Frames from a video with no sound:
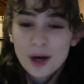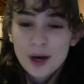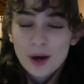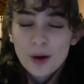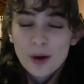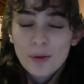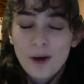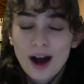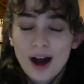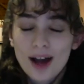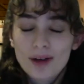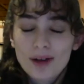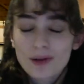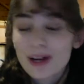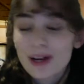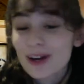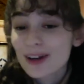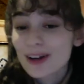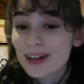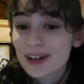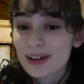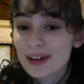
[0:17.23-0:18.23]
Why, we are
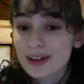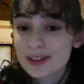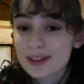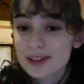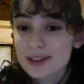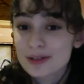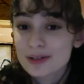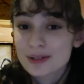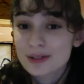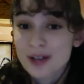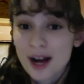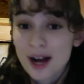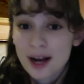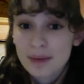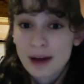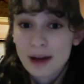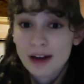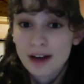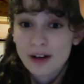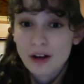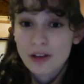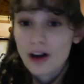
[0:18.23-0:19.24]
here to talk
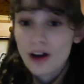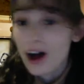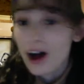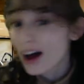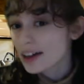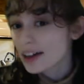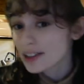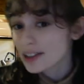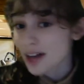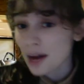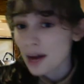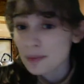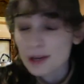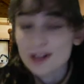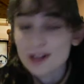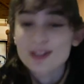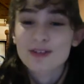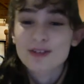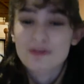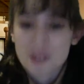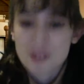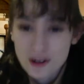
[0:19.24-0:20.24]
about all the hot topics
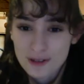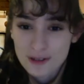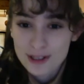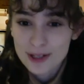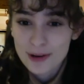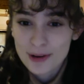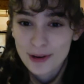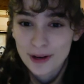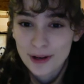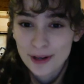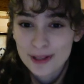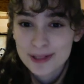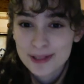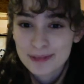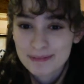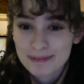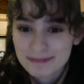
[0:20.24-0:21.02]
of Grover's Corners.